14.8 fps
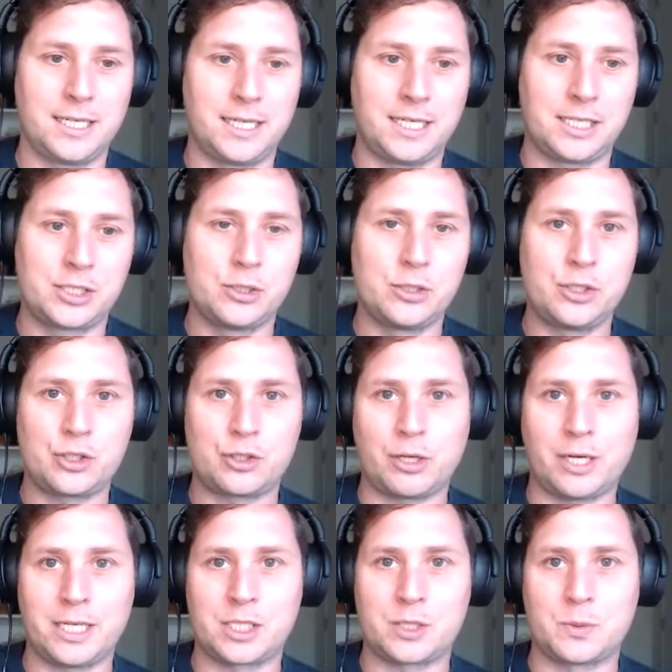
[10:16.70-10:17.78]
two
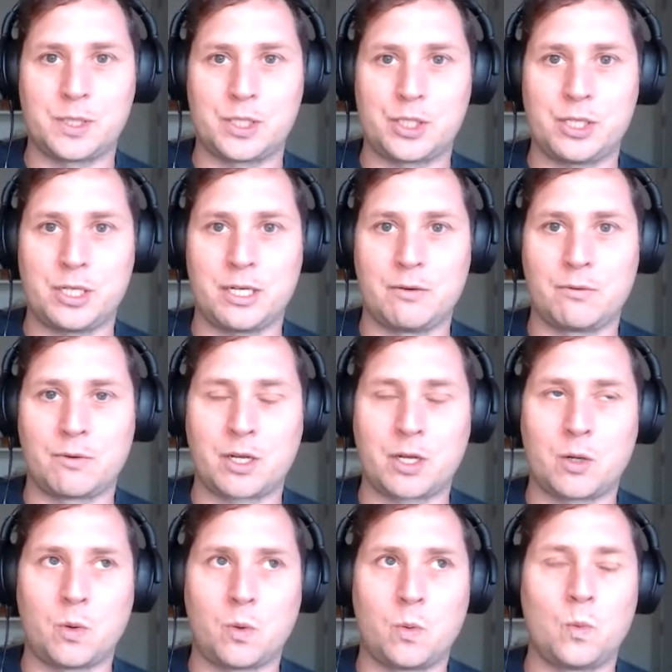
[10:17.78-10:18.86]
traits which
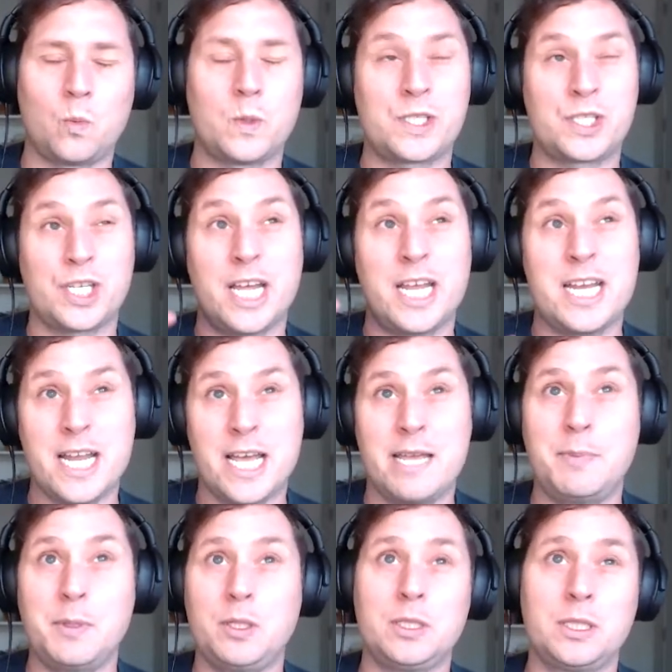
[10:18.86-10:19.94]

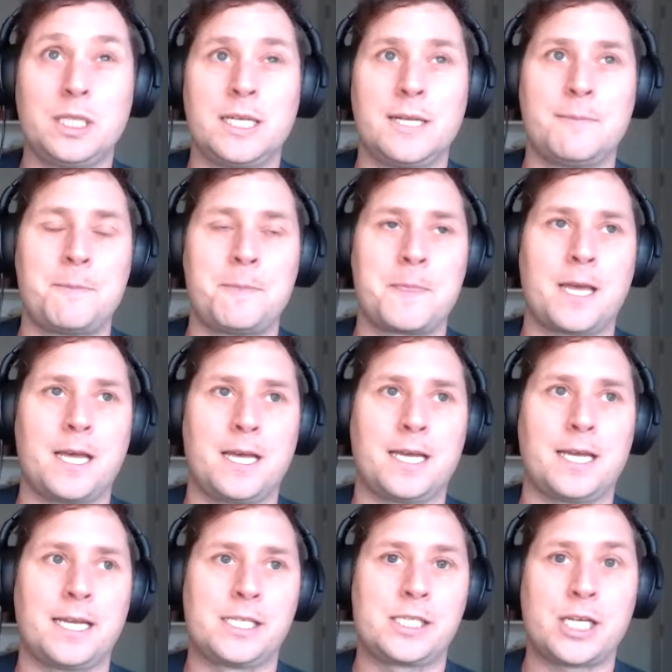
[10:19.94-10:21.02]
enable
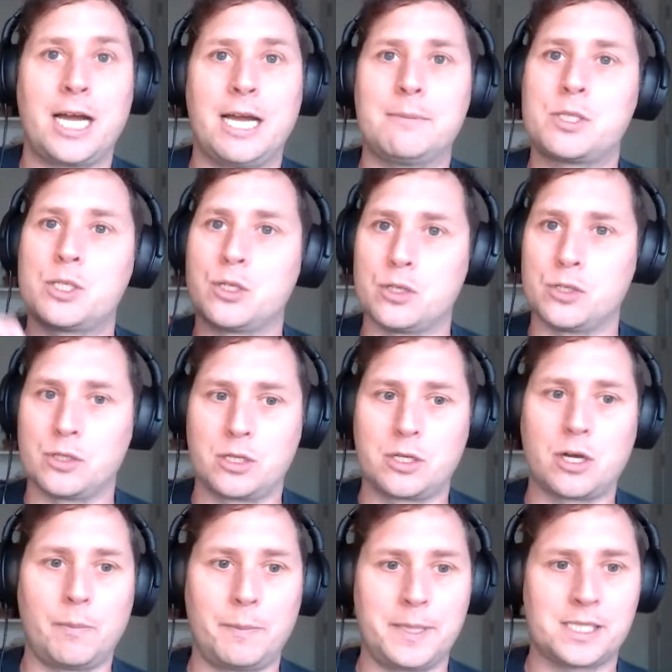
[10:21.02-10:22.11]
a type to
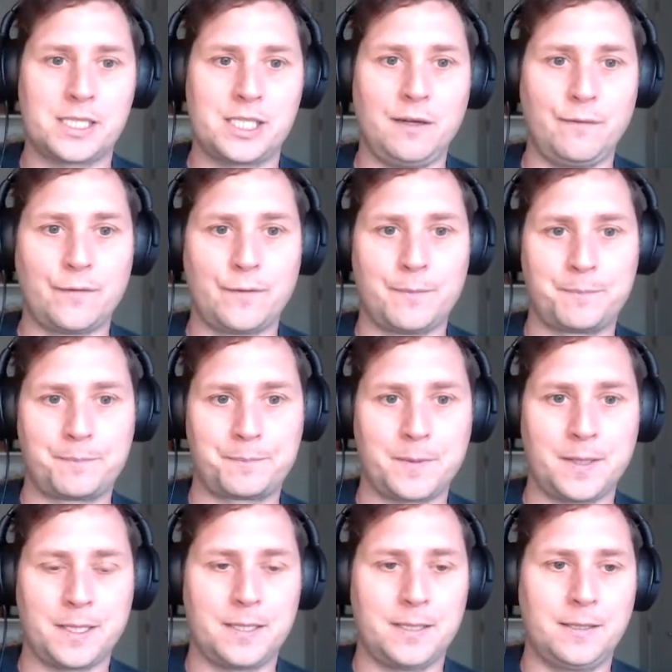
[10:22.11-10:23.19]
copy itself.
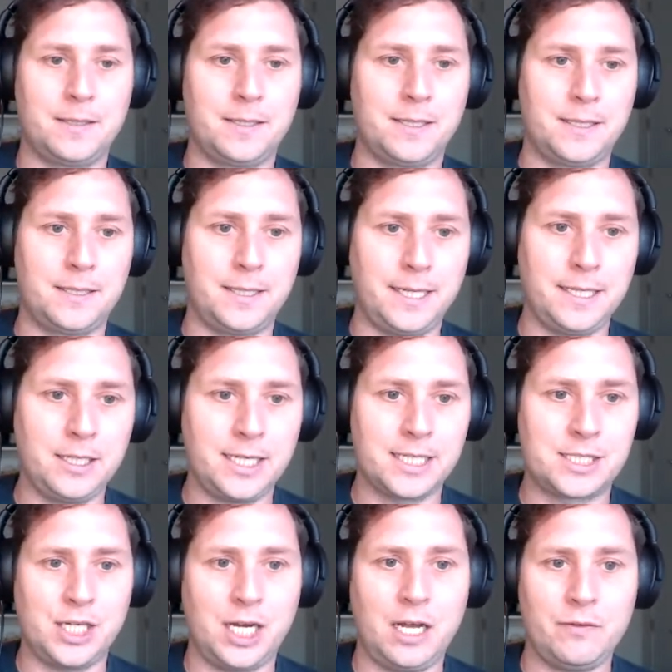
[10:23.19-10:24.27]
Unlike
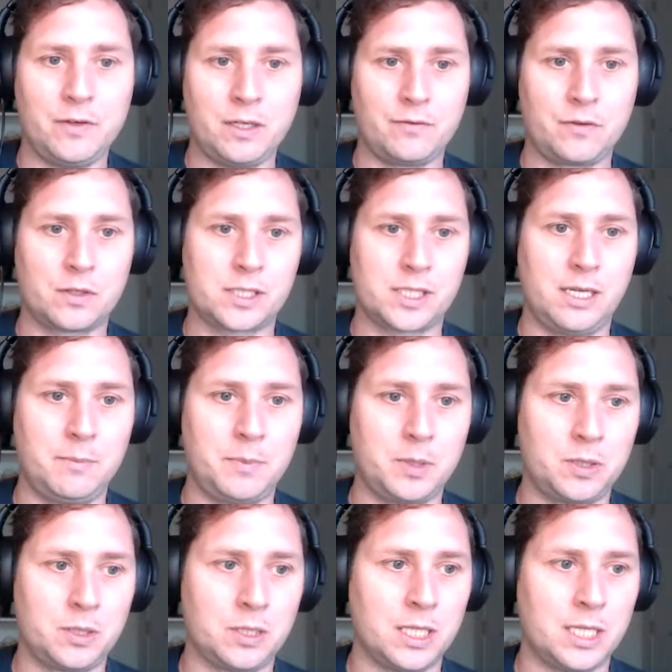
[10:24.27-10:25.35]
Java, for
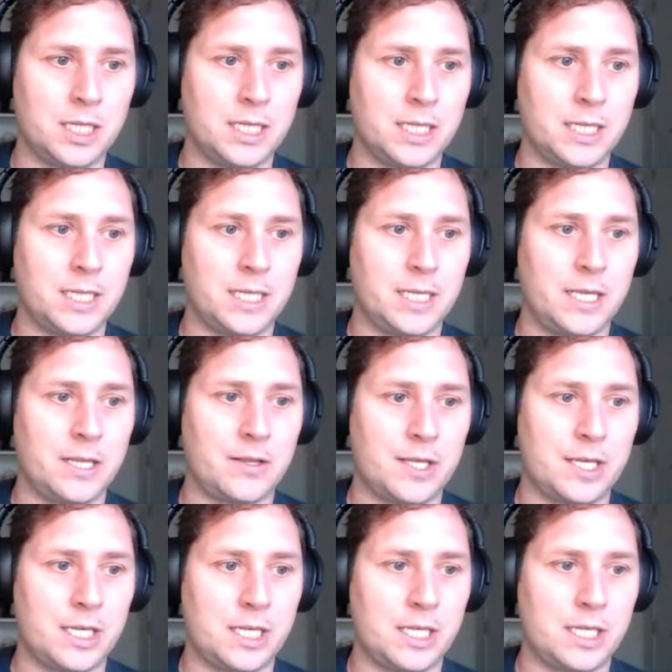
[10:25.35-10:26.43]
example,
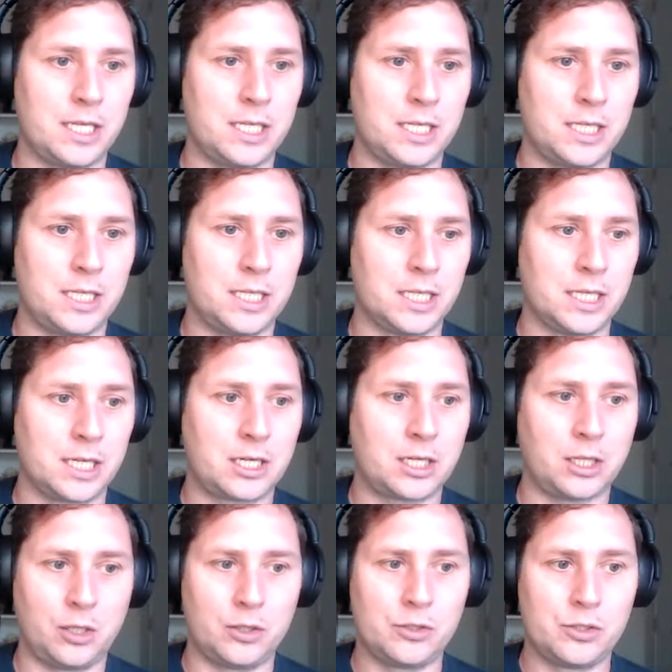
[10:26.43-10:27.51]
the
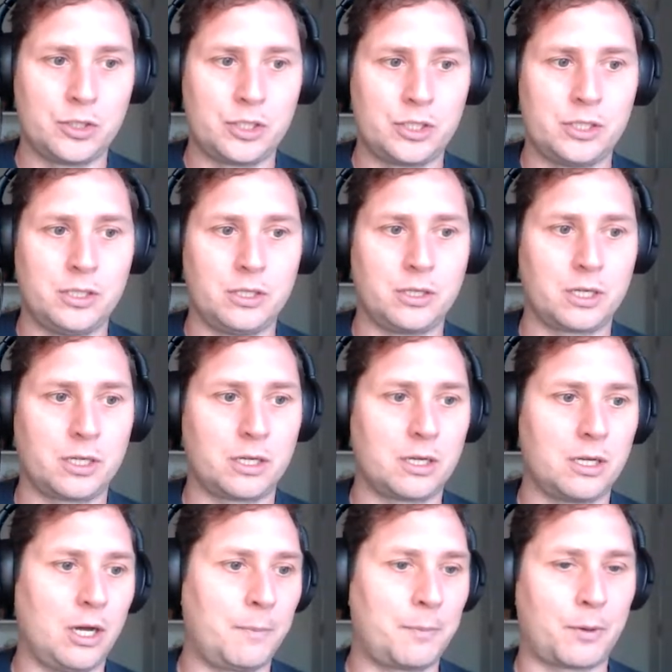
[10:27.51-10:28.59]
clone
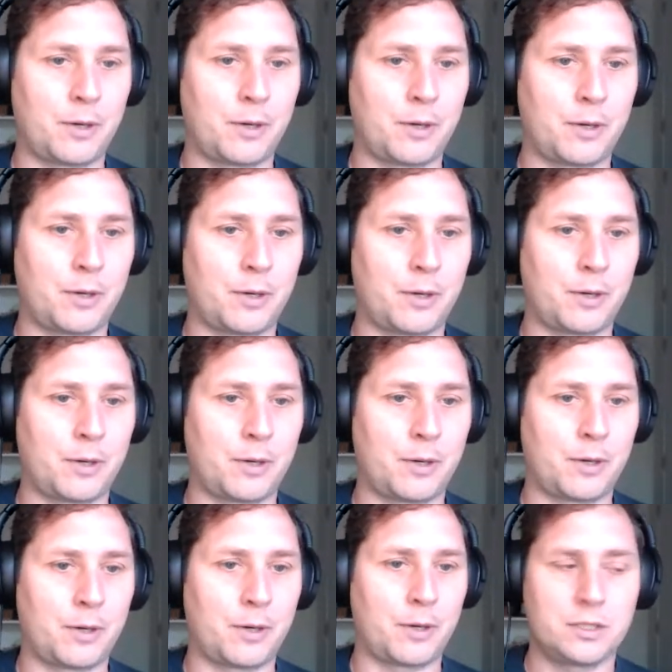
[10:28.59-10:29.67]
operation always
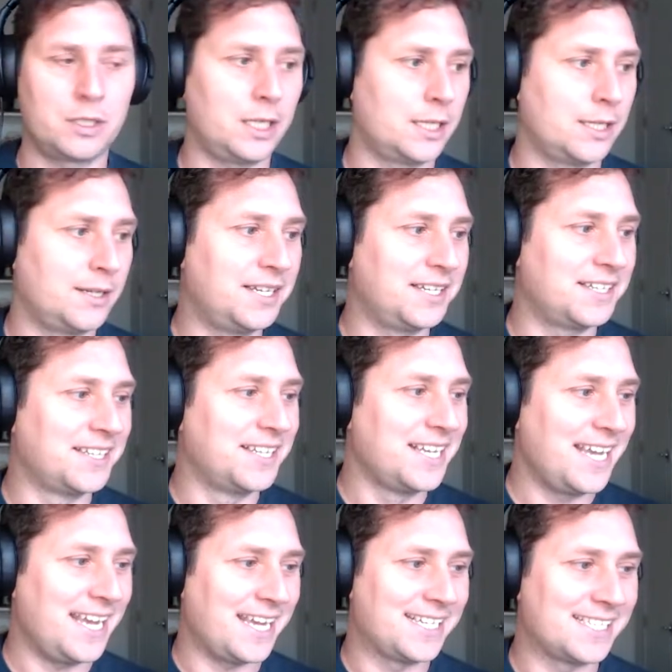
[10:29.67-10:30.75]
works,
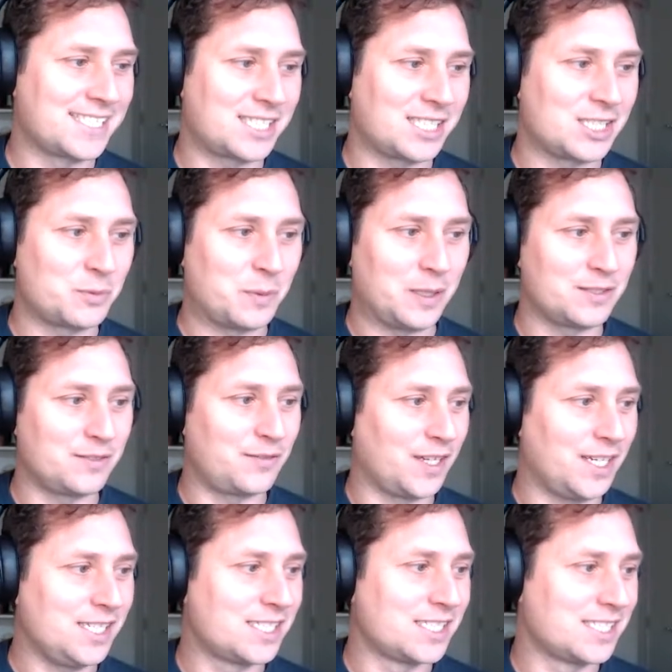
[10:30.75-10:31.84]
and it's well
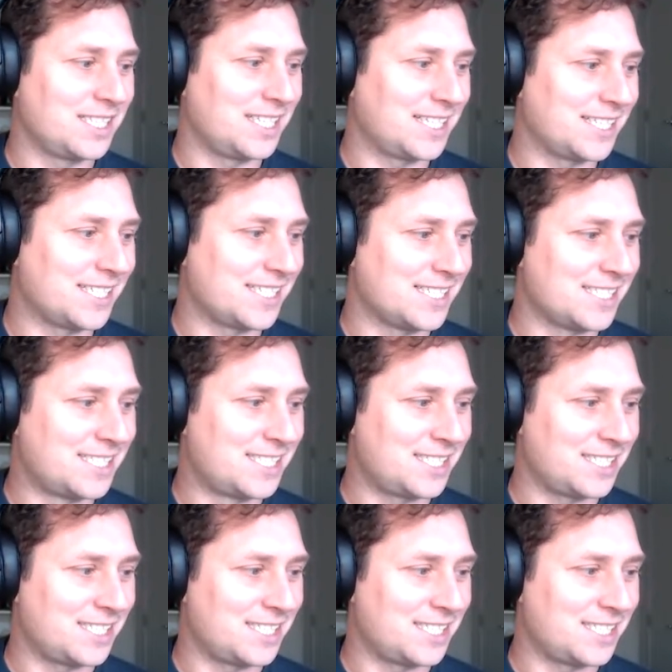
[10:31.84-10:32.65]
defined. And